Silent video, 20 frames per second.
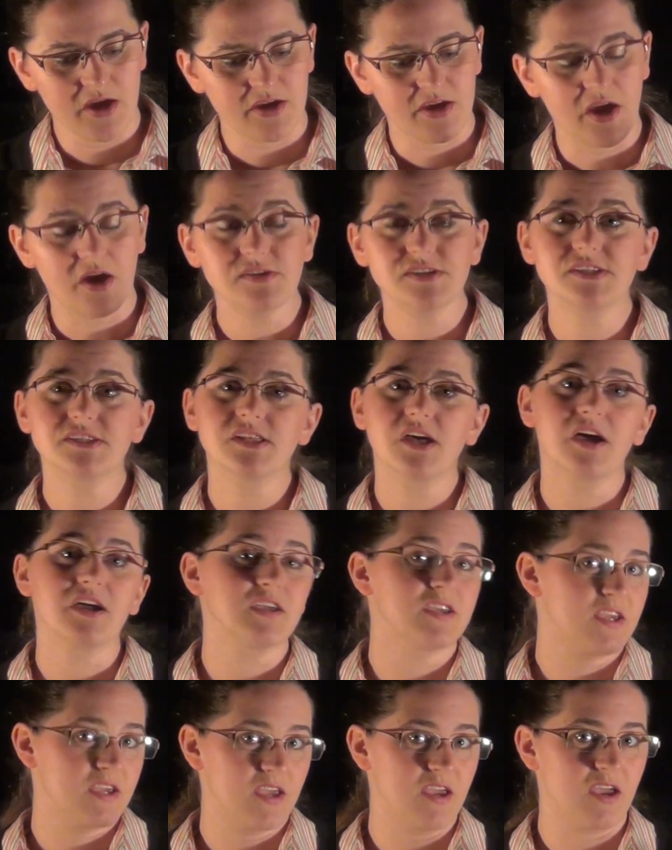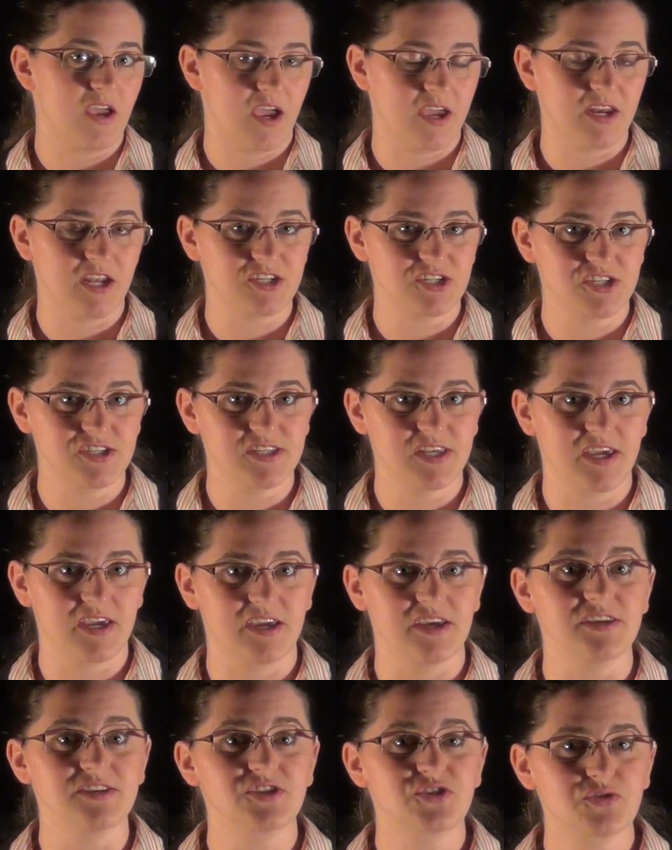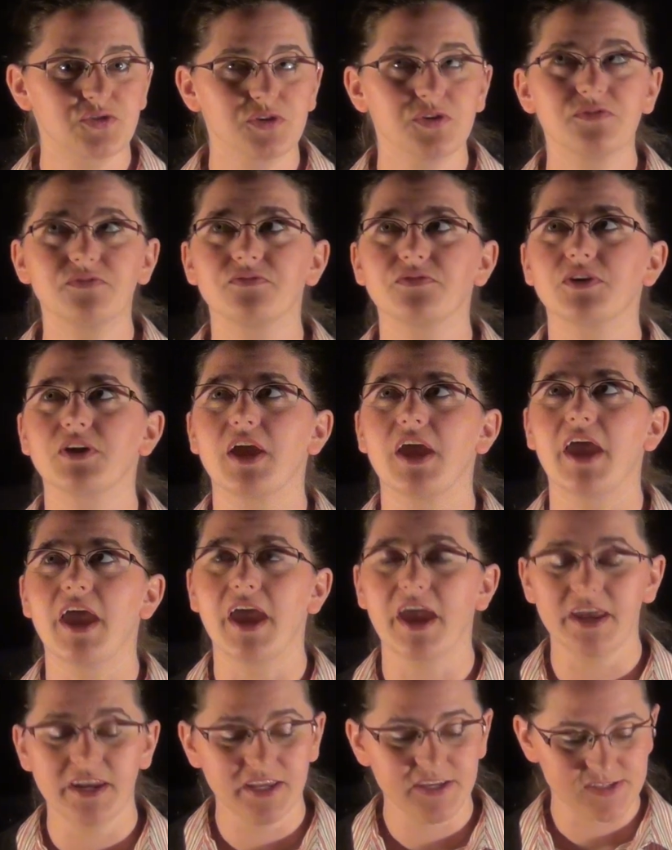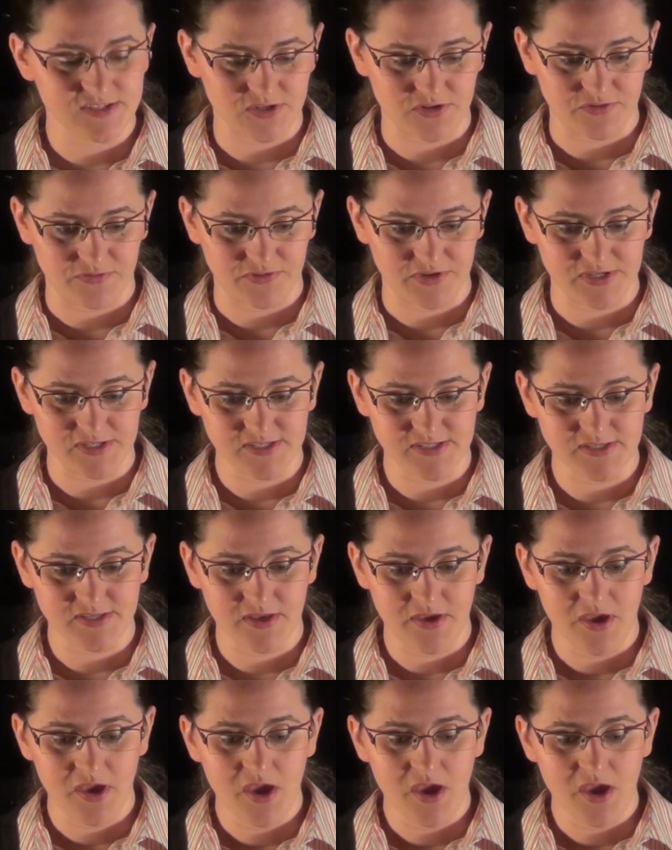Gauss's law, and I should say, is true for any surface,